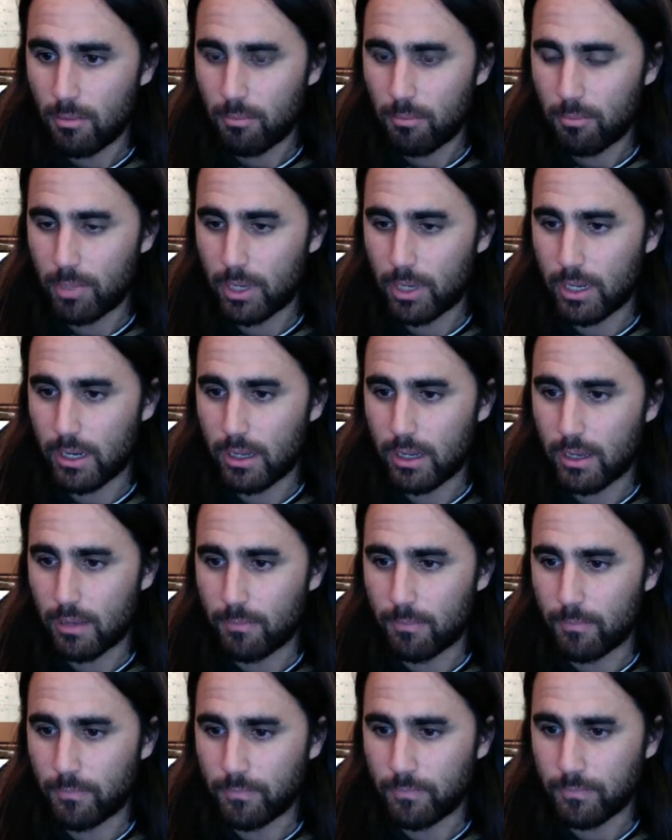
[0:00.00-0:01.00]
But
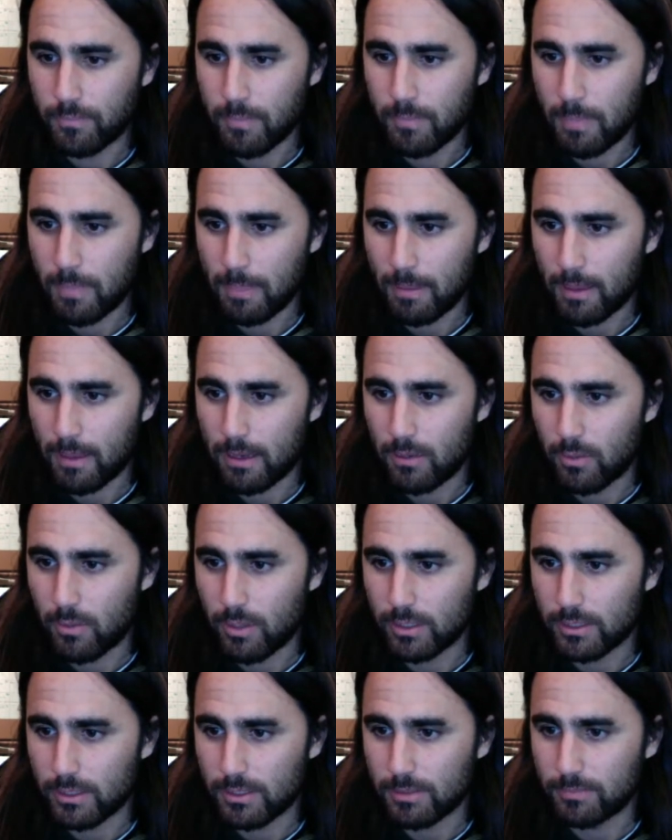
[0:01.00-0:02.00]

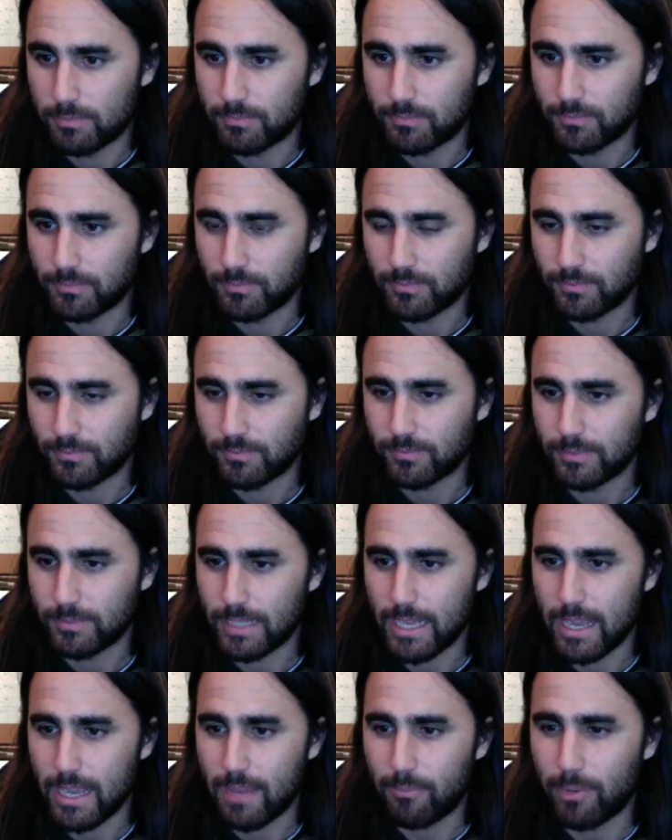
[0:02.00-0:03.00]
anyways,
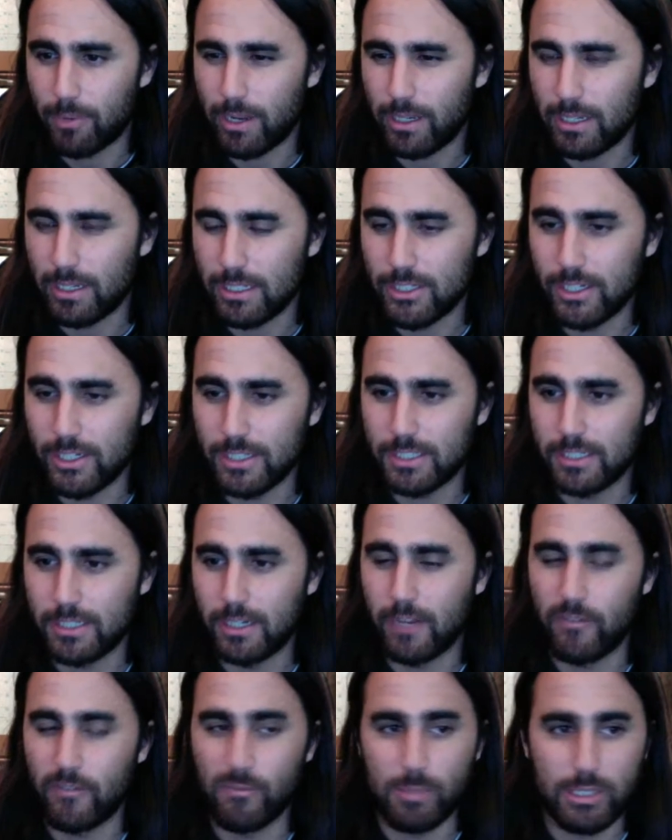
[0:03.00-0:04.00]
yeah, Brendan and Justin are
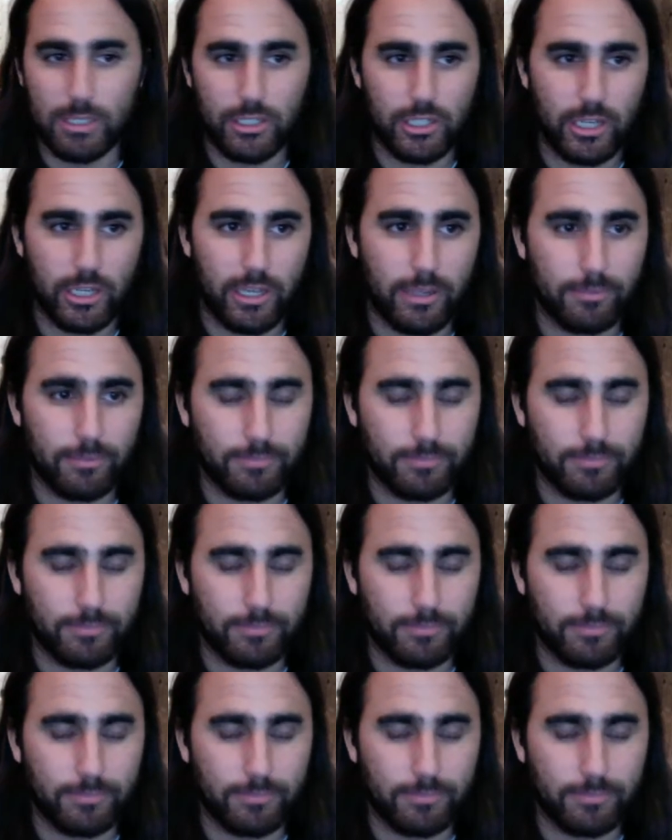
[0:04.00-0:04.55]
giving me shit.